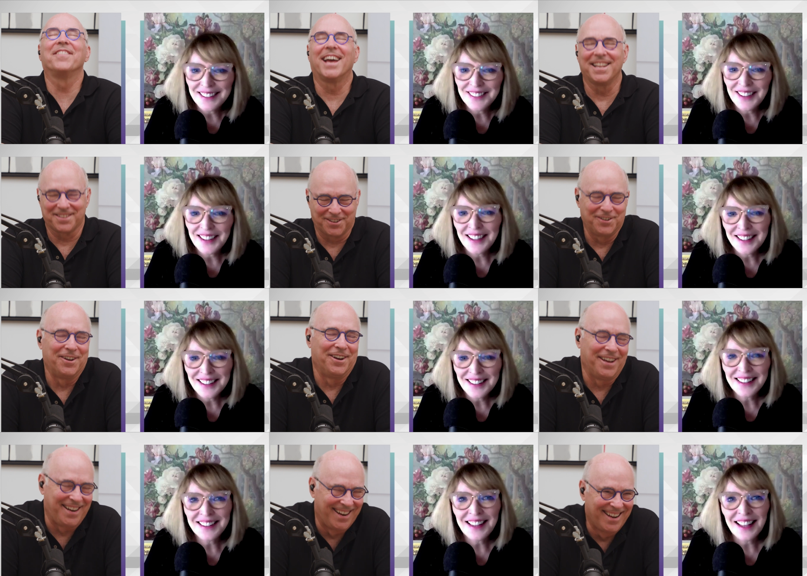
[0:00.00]
Speaker 1: oh, that's,
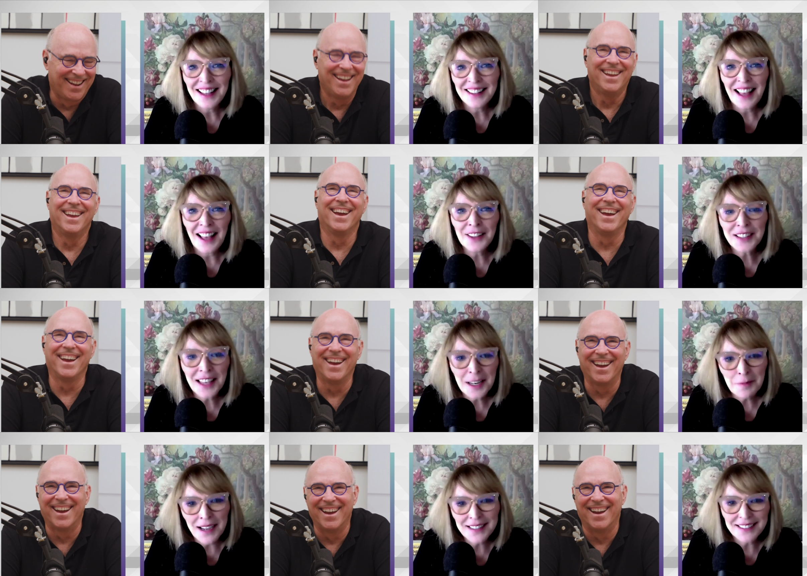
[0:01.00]
that's kind of my
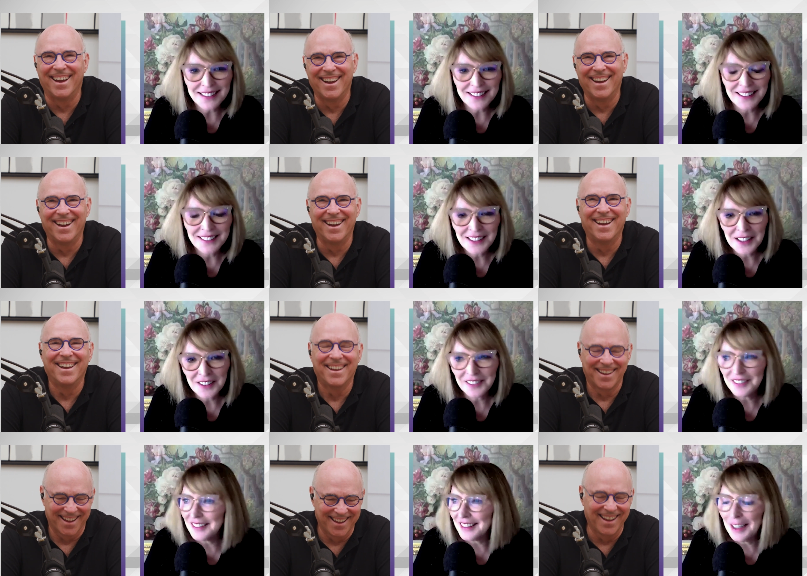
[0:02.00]
deal. You know,
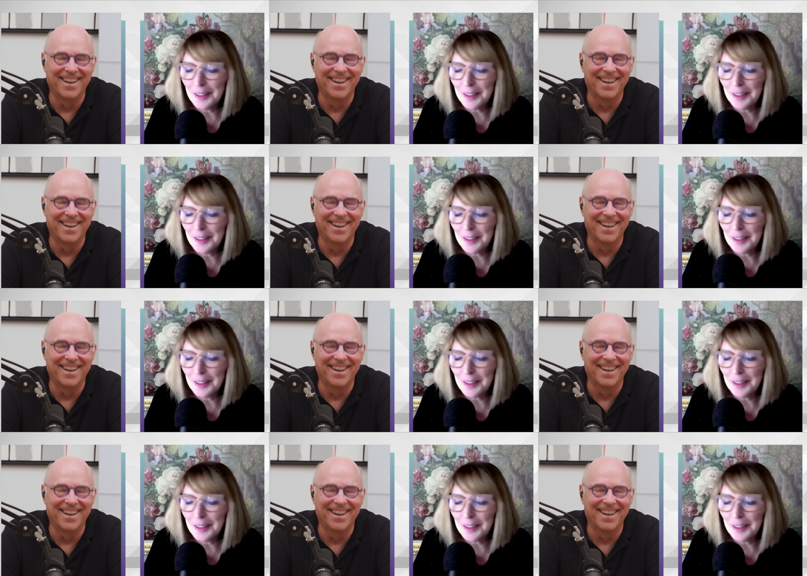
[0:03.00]
give